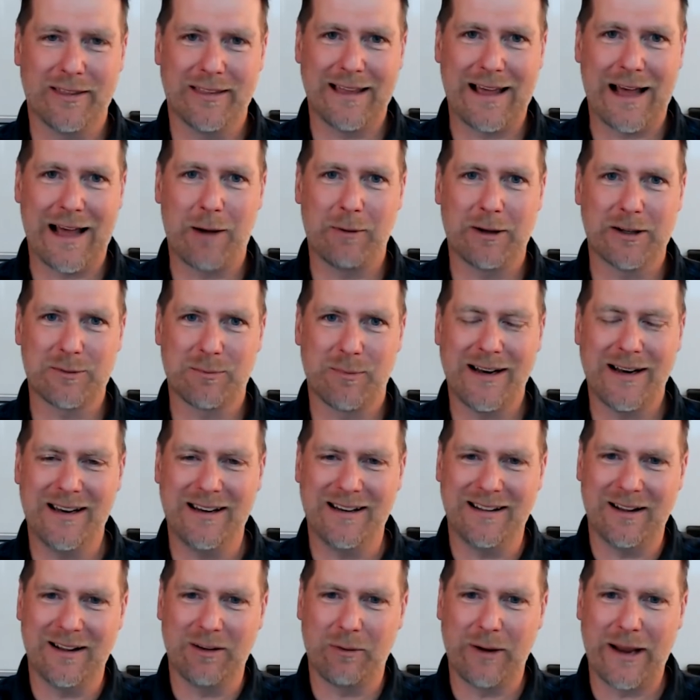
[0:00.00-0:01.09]
how much
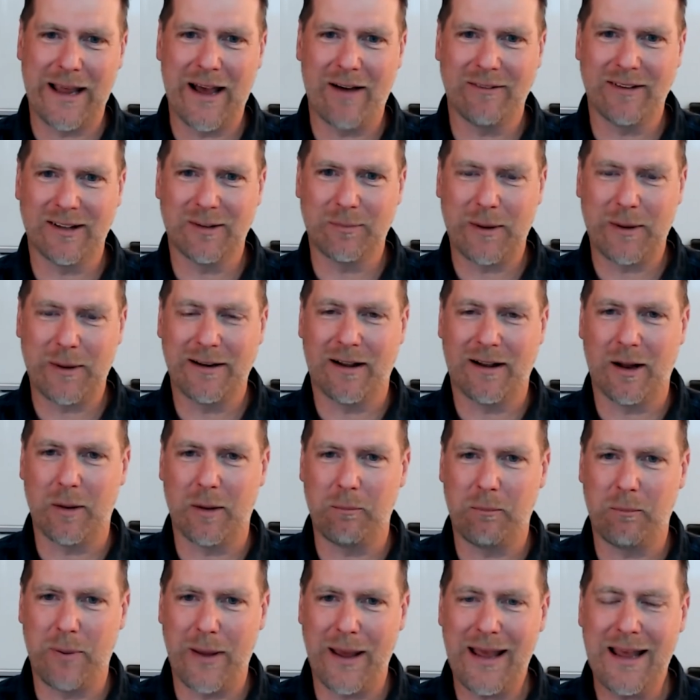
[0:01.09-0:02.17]
money that we have to spend
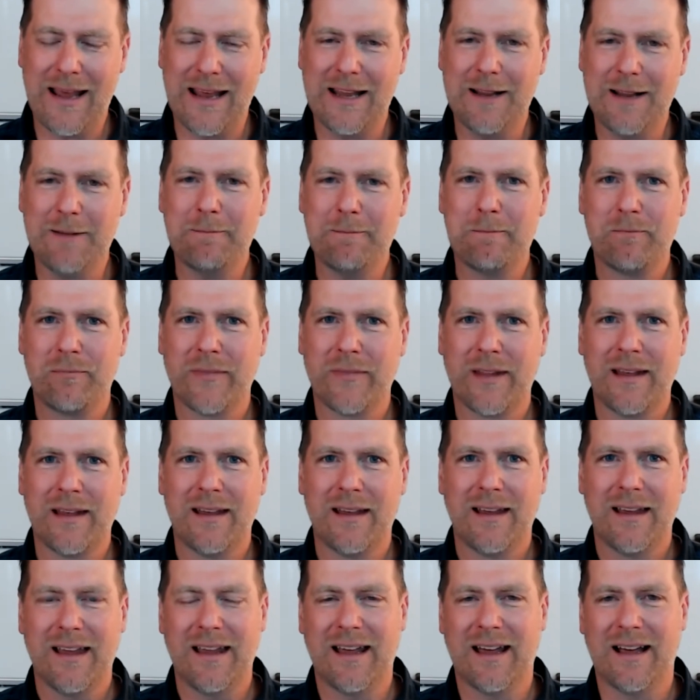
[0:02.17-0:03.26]
on pay,
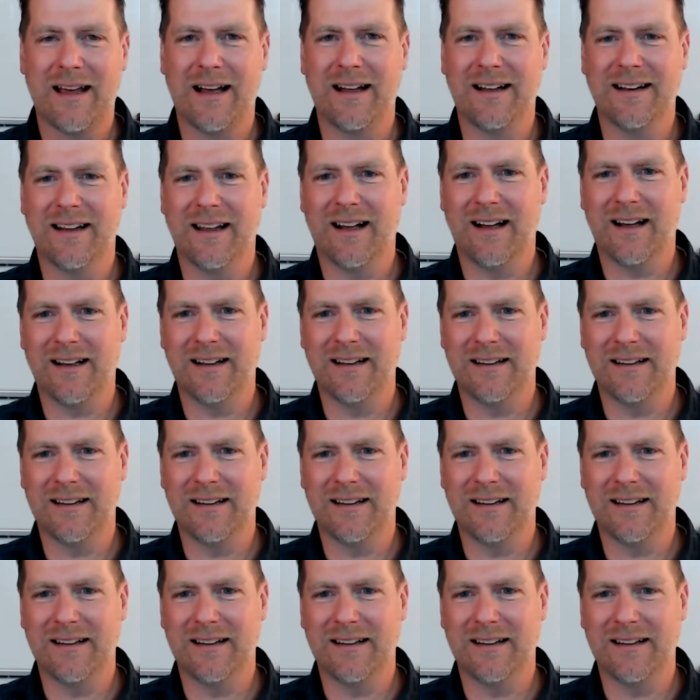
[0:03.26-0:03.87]
and